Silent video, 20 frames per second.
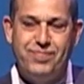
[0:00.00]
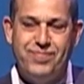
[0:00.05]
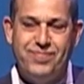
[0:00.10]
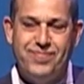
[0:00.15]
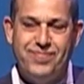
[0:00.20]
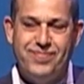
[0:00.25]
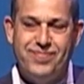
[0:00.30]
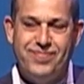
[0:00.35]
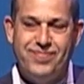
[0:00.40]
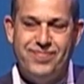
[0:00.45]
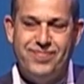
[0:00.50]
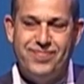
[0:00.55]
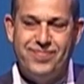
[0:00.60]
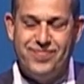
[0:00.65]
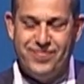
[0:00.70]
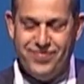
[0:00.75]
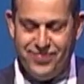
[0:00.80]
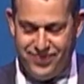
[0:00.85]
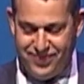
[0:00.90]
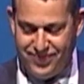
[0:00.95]

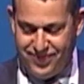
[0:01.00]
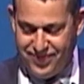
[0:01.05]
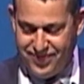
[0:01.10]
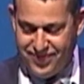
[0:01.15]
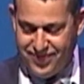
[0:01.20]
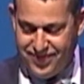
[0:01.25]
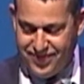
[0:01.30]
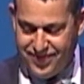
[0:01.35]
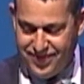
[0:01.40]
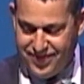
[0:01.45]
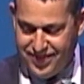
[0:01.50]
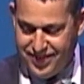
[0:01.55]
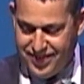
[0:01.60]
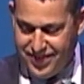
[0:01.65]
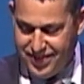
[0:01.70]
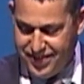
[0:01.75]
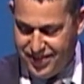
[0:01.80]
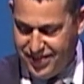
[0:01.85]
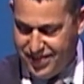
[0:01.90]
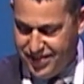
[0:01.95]

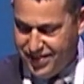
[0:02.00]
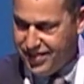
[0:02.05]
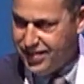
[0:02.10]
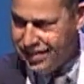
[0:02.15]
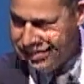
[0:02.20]
No one is speaking in this clip.